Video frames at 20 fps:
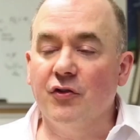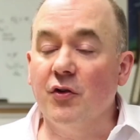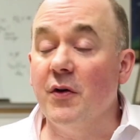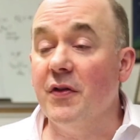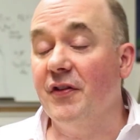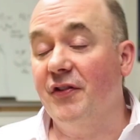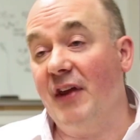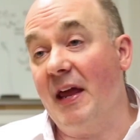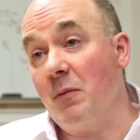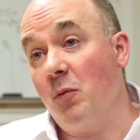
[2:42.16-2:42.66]
so
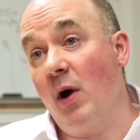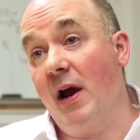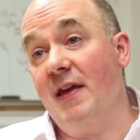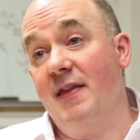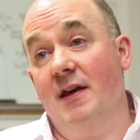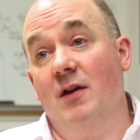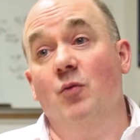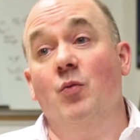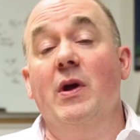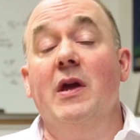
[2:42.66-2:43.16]
in the same way
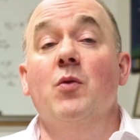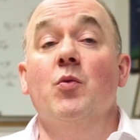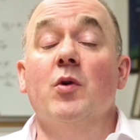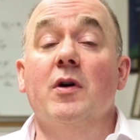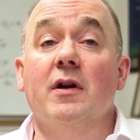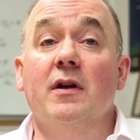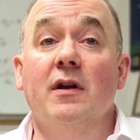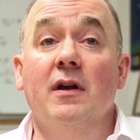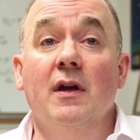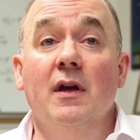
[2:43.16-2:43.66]
that we
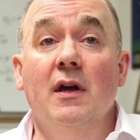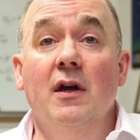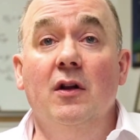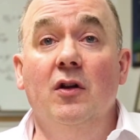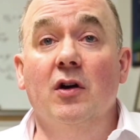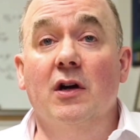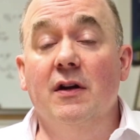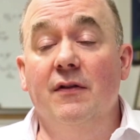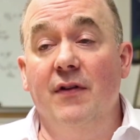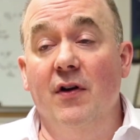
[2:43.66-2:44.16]
would
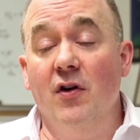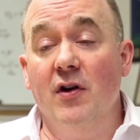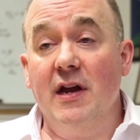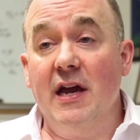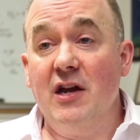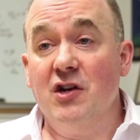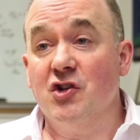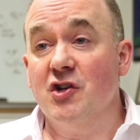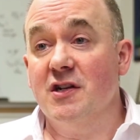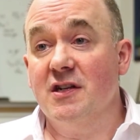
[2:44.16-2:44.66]
look at
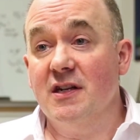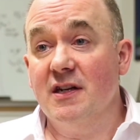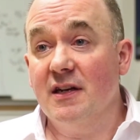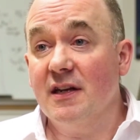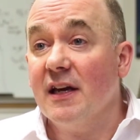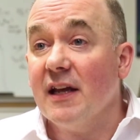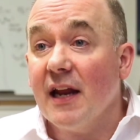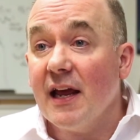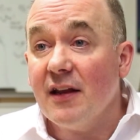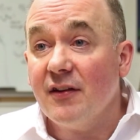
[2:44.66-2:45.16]
variations in
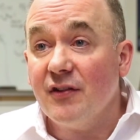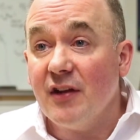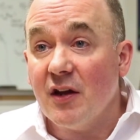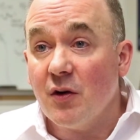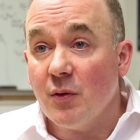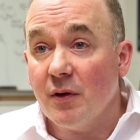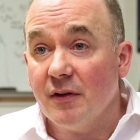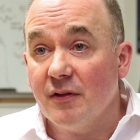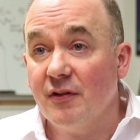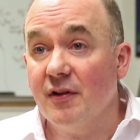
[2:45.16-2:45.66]
DNA
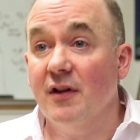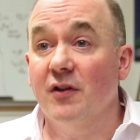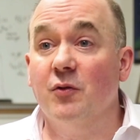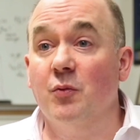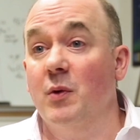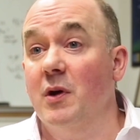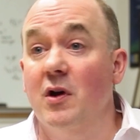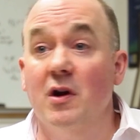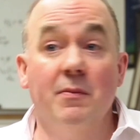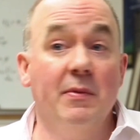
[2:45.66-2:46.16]
sequences
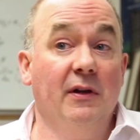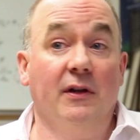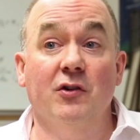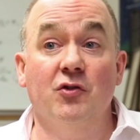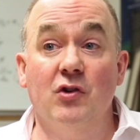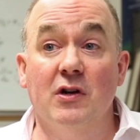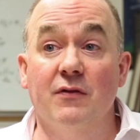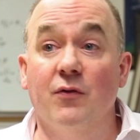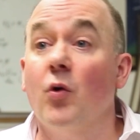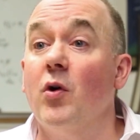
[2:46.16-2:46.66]
when we going to build
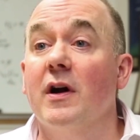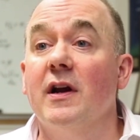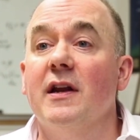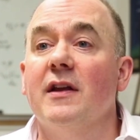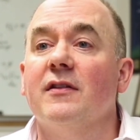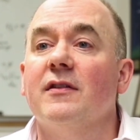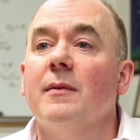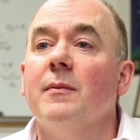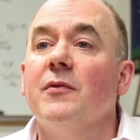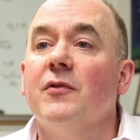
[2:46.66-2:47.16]
a tree of
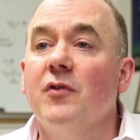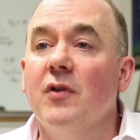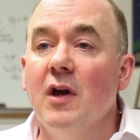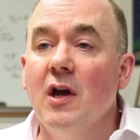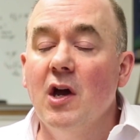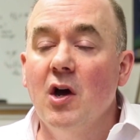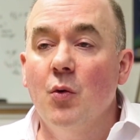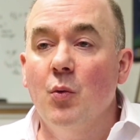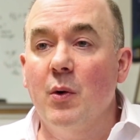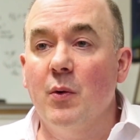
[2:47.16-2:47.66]
organisms,
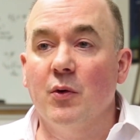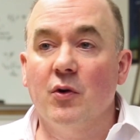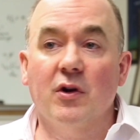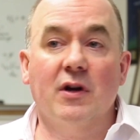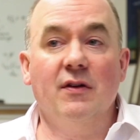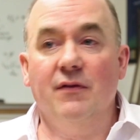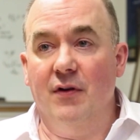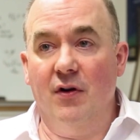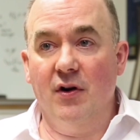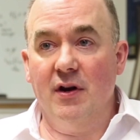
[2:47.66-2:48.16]
we would
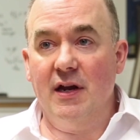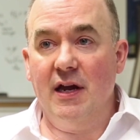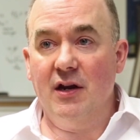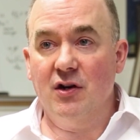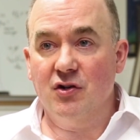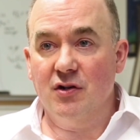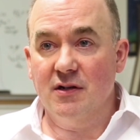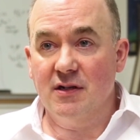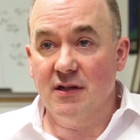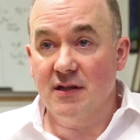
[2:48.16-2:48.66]
look at
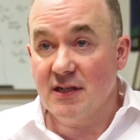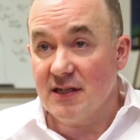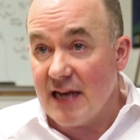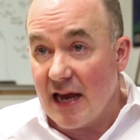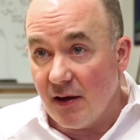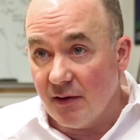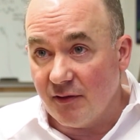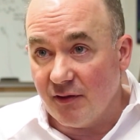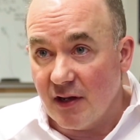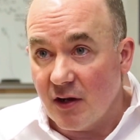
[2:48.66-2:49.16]
variations in the
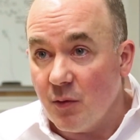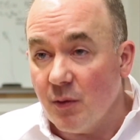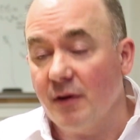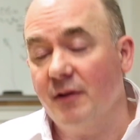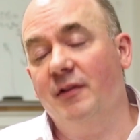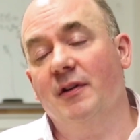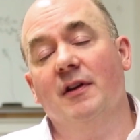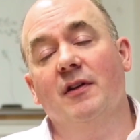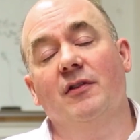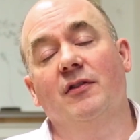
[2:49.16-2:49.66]
sound
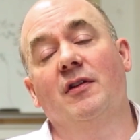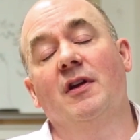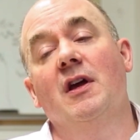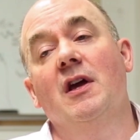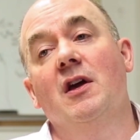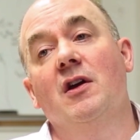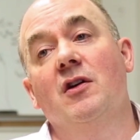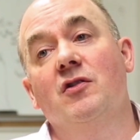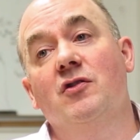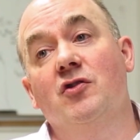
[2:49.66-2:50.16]
sequences
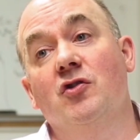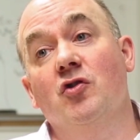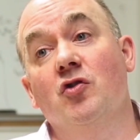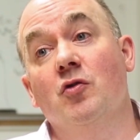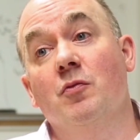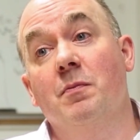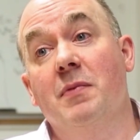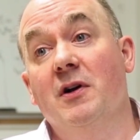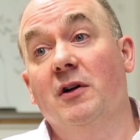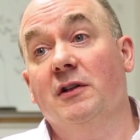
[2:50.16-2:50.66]

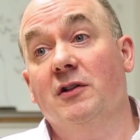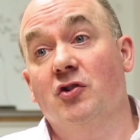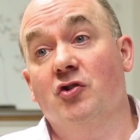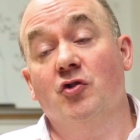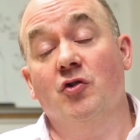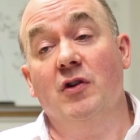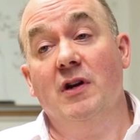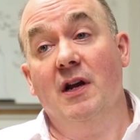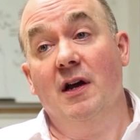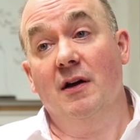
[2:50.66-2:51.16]
to build a
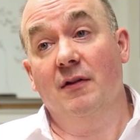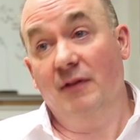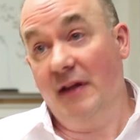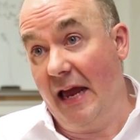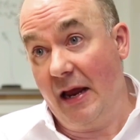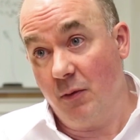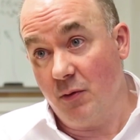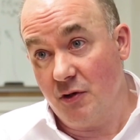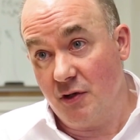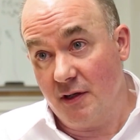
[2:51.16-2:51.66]
tree of
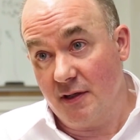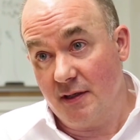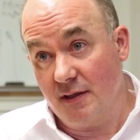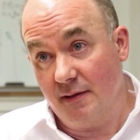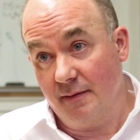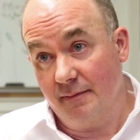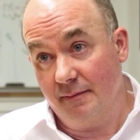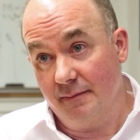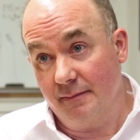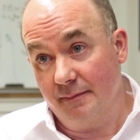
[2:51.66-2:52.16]
languages.